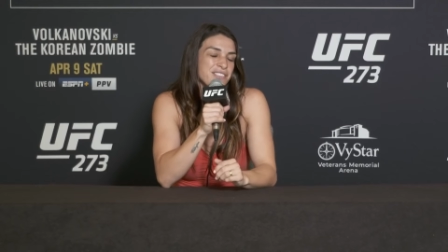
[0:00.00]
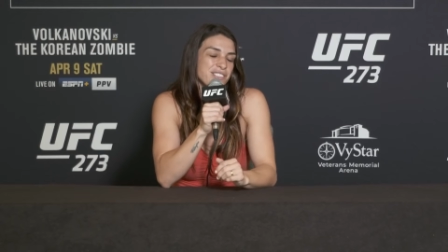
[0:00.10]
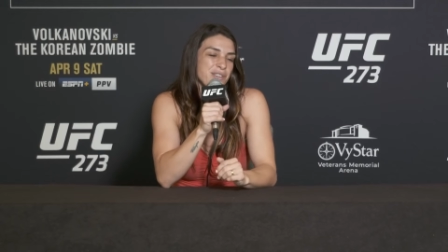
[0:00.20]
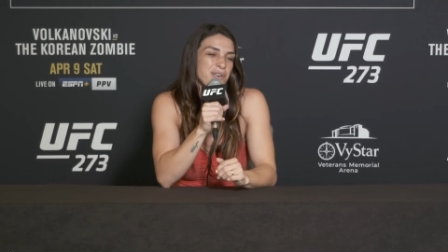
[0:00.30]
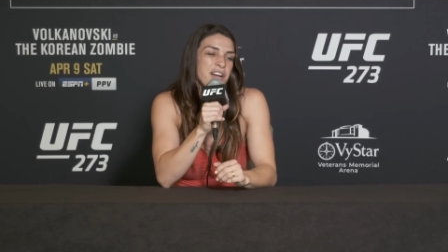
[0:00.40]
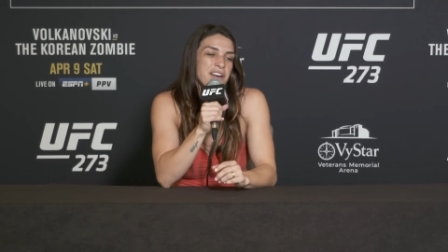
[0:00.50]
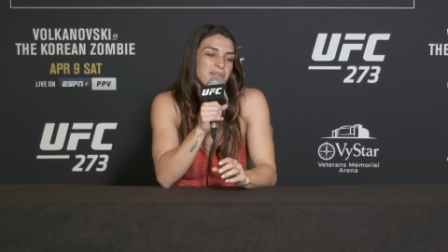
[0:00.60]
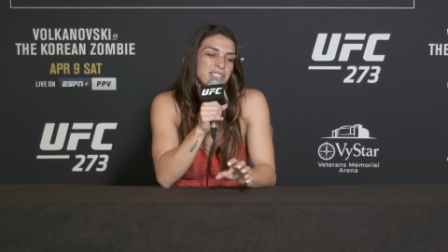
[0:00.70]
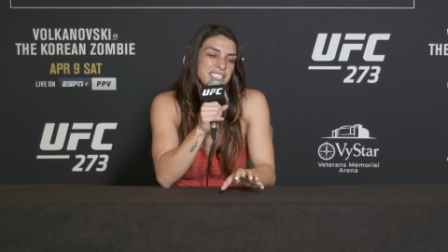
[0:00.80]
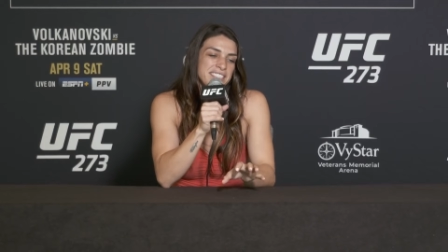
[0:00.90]
So
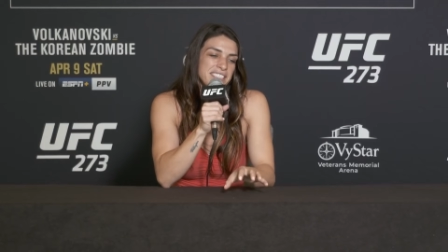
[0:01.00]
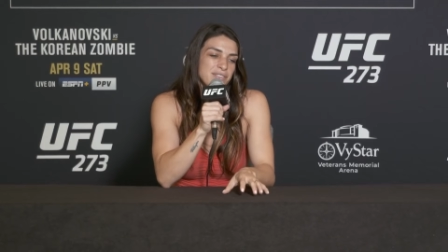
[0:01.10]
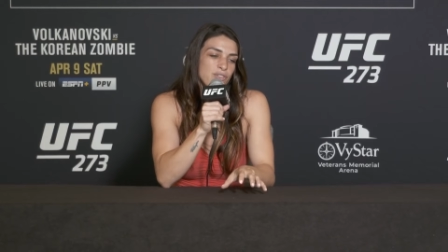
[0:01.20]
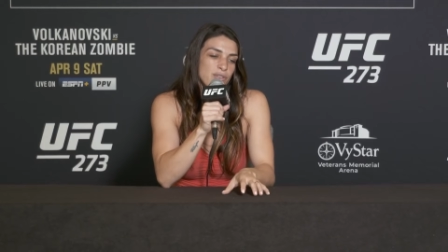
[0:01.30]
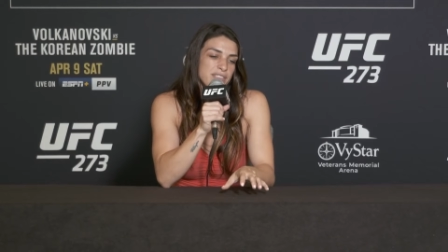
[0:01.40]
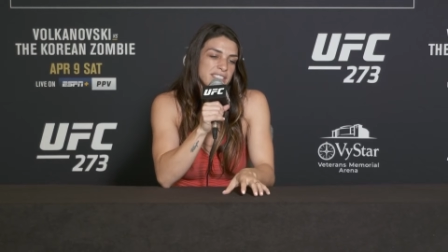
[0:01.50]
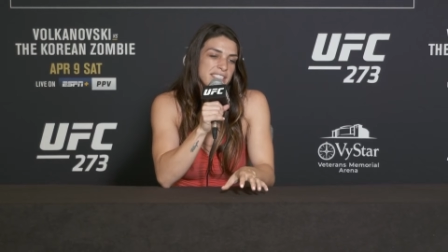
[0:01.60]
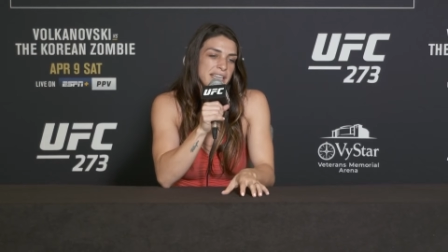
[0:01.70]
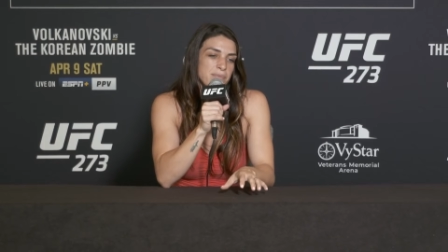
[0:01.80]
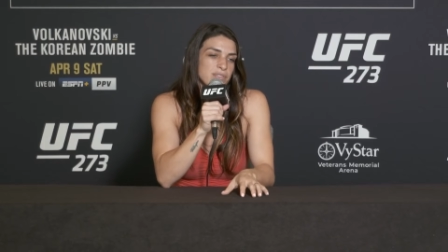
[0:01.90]
really this fo- this
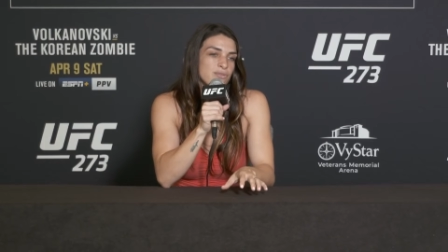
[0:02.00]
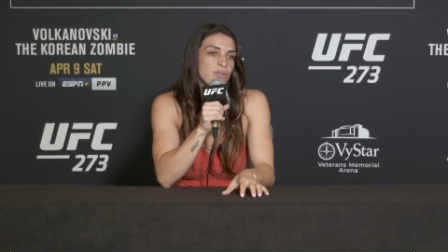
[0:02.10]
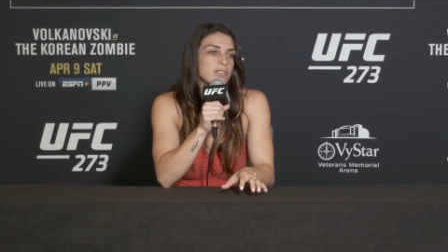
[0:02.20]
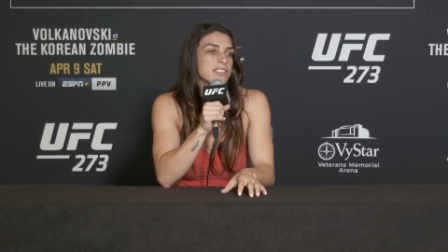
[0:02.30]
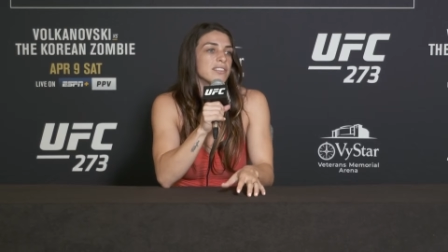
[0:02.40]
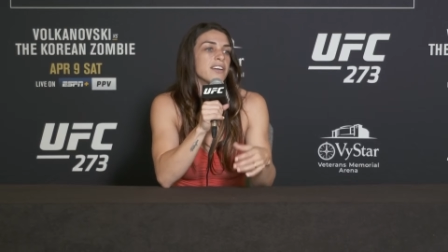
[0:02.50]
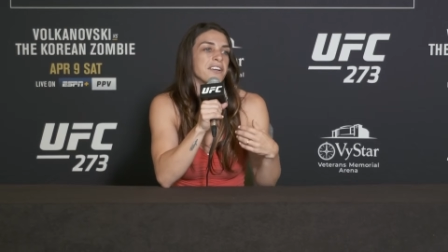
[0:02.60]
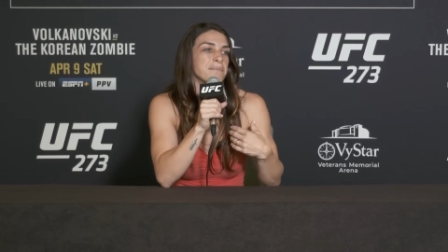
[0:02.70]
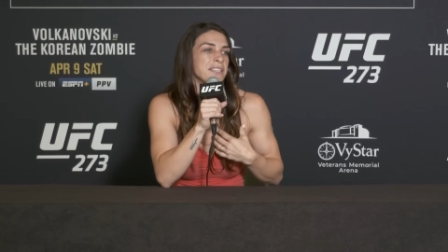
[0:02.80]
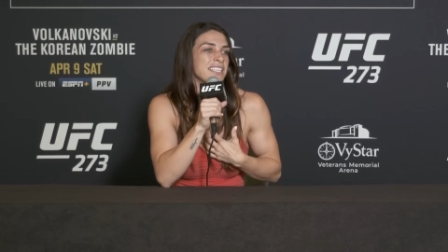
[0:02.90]
camp was focused a lot
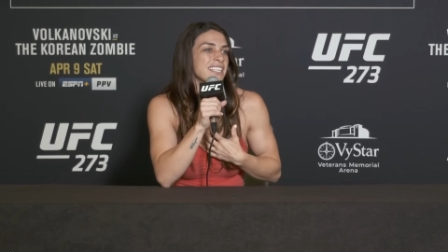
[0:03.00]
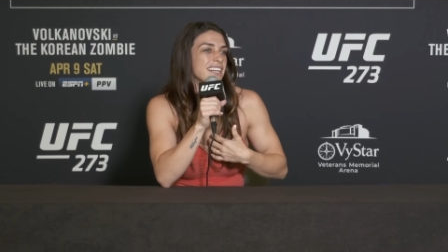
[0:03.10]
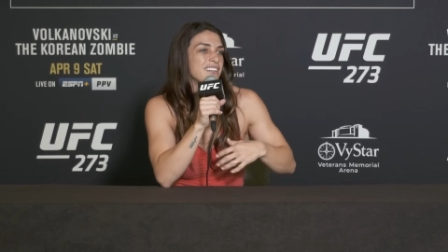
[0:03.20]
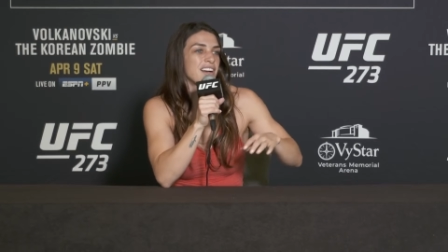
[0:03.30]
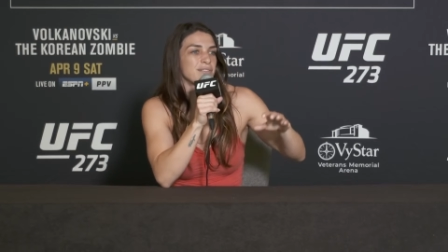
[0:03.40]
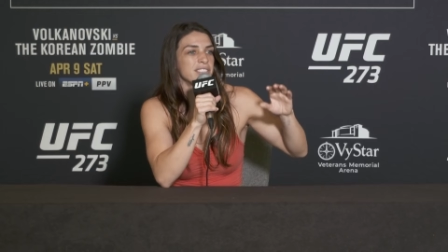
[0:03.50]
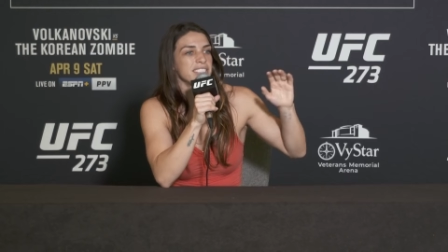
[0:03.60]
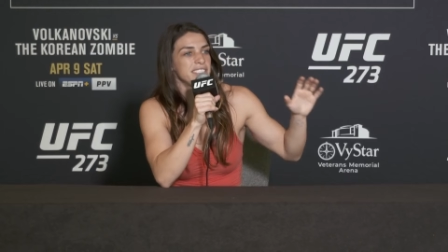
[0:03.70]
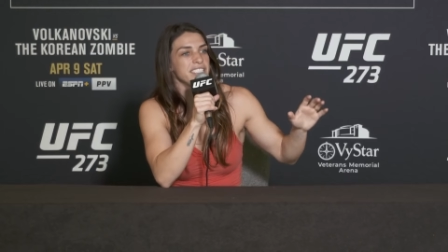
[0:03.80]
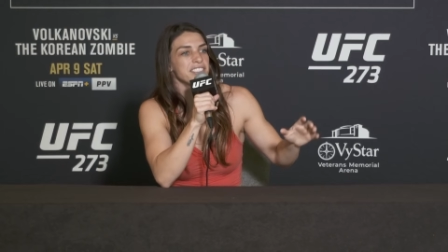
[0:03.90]
on me and not really
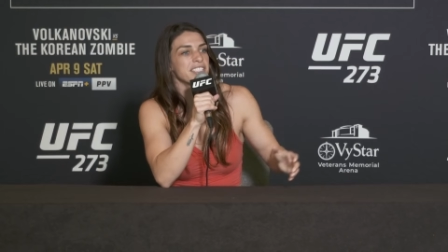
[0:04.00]
Tisha.